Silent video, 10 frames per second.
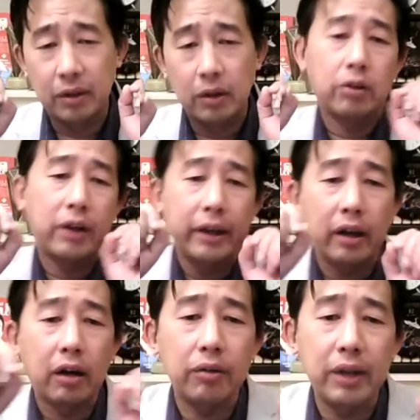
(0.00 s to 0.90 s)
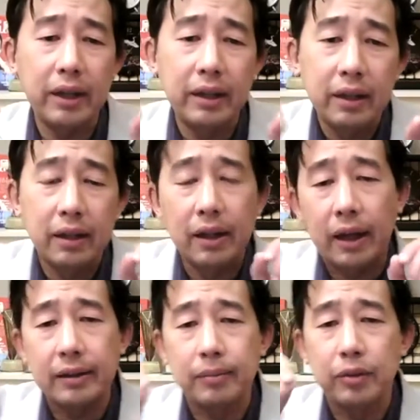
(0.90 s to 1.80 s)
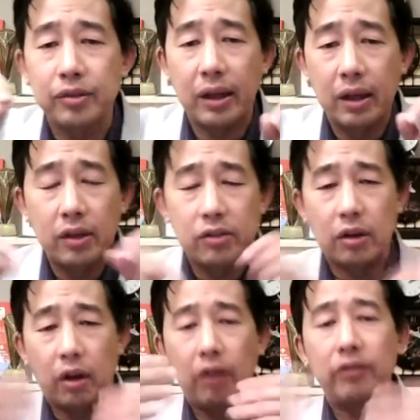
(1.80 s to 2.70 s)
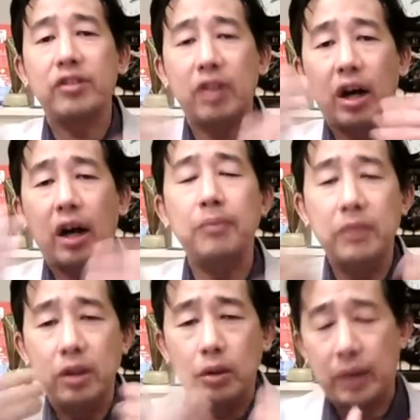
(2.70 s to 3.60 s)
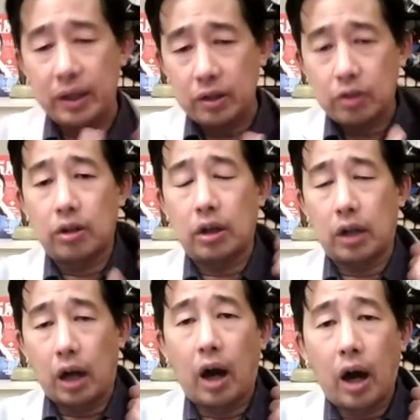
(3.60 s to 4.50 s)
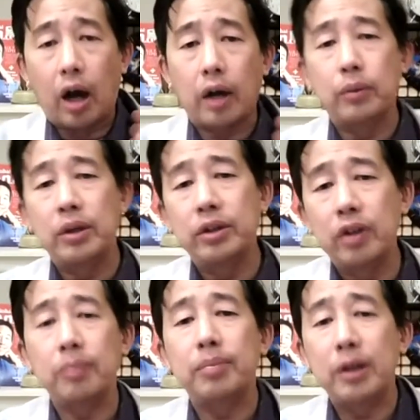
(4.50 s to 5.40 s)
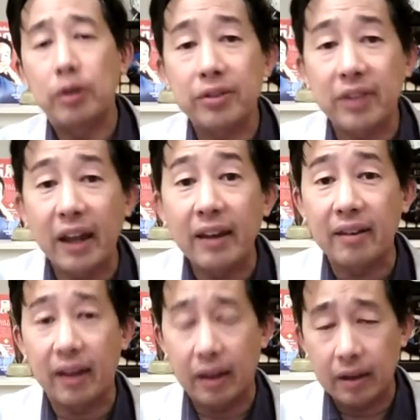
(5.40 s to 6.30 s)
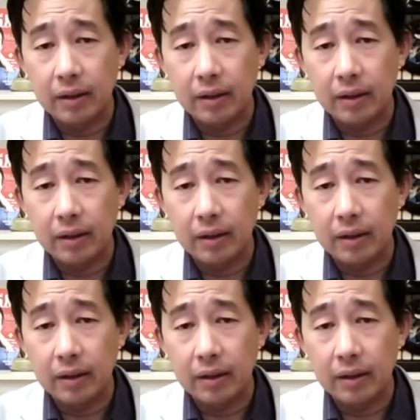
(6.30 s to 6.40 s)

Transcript: or I can't really like them or say. So over time, you in your heart will not be authentic.